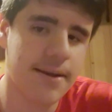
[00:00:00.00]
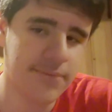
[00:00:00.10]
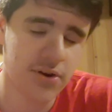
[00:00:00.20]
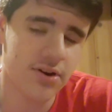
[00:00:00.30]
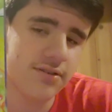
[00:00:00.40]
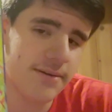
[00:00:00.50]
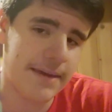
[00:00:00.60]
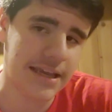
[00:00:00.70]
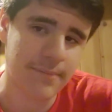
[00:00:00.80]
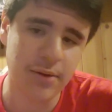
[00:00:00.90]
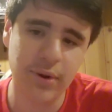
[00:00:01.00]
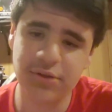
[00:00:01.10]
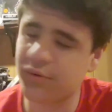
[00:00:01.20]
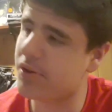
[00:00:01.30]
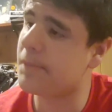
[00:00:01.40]
I'm currently making my way
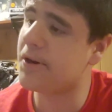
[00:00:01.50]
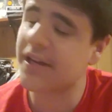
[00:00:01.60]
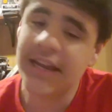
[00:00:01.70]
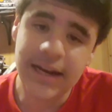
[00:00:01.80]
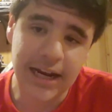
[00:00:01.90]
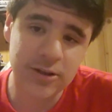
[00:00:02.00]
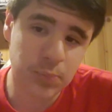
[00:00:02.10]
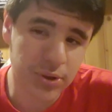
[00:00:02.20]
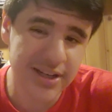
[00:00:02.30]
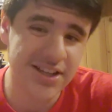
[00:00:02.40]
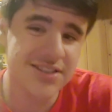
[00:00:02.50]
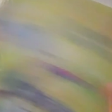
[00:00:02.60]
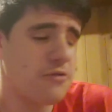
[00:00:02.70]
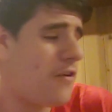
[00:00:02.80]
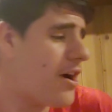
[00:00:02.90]
through the book. It's pretty good
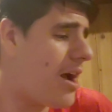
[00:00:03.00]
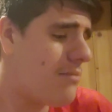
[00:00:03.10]
so far.